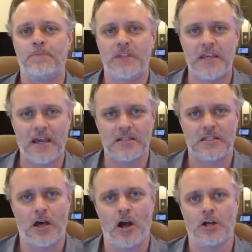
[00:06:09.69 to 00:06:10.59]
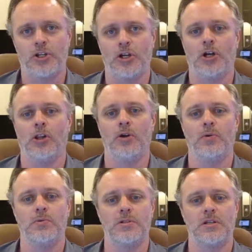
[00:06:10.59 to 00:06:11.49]
Yes, the auction
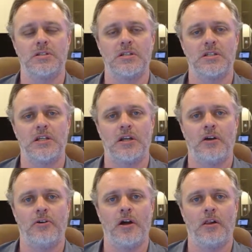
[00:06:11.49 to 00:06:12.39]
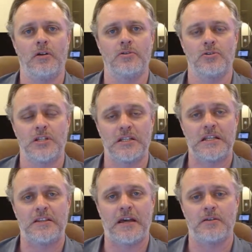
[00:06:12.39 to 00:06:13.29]
closed at $1,600 or
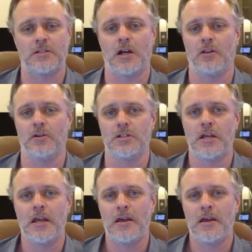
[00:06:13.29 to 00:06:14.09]
$16,000.